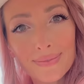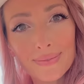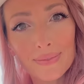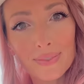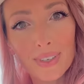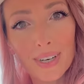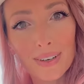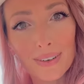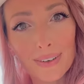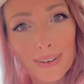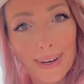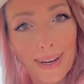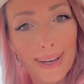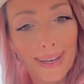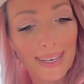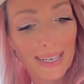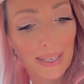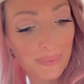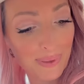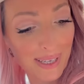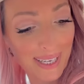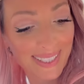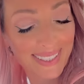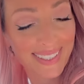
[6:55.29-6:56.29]
All right,
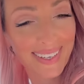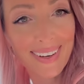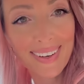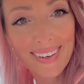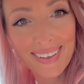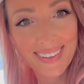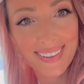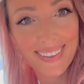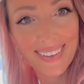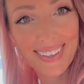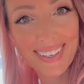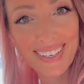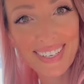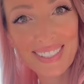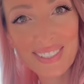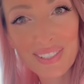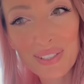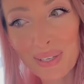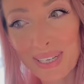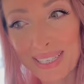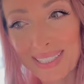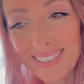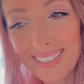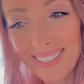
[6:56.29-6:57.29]
I'm getting hungry,
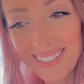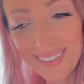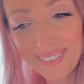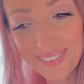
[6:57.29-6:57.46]
so I need to